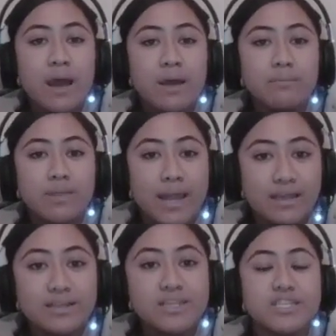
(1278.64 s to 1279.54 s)
like
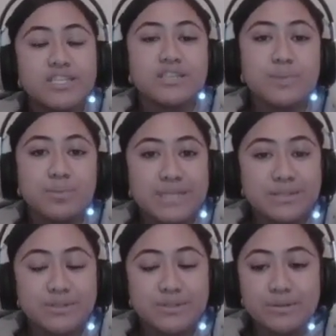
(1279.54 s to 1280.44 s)
Indigenous people tend
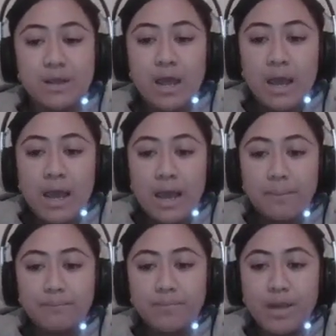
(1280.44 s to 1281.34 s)
to.
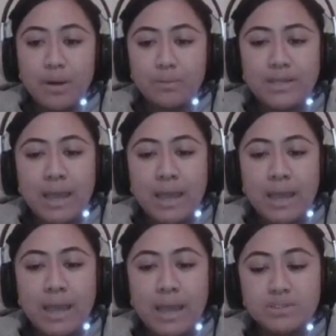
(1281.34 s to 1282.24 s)
And when that
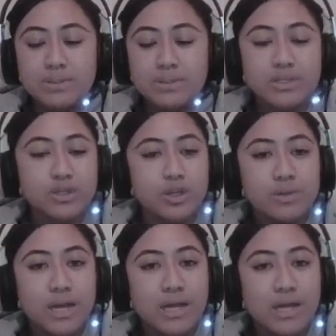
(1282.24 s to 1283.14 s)
happens, it becomes a bit
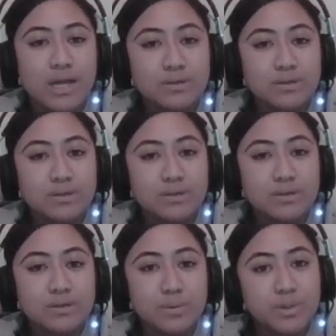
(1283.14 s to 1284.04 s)
dehumanizing when we
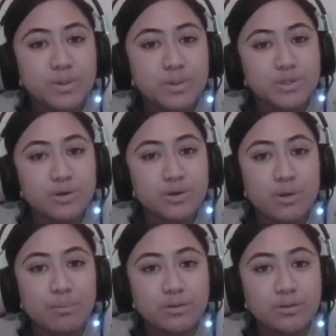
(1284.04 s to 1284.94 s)
talk those who
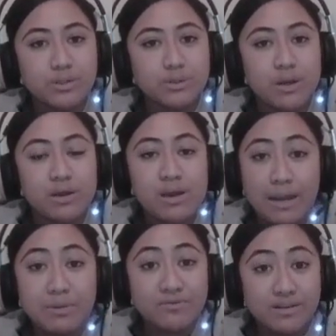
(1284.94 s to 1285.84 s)
are climate
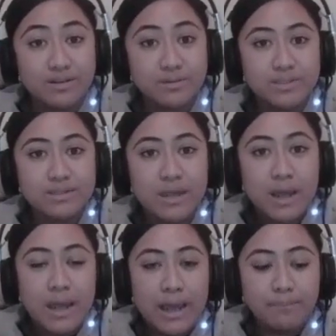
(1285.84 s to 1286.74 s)
victims,
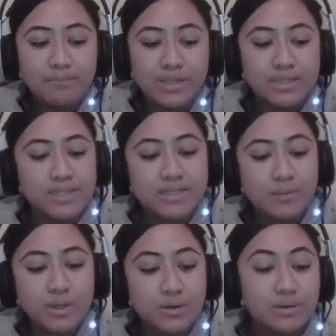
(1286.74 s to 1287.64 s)
in the sense that we
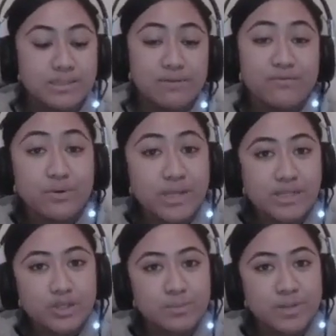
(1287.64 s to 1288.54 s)
don't see them fully as
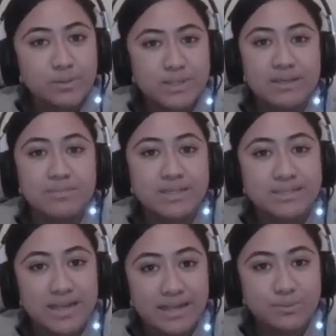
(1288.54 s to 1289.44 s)
human. We see them as
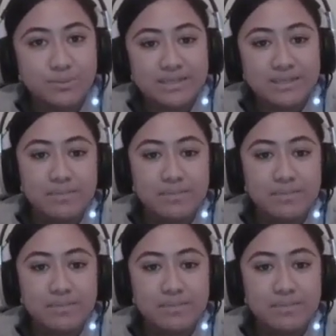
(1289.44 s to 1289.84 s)
stats. We see them as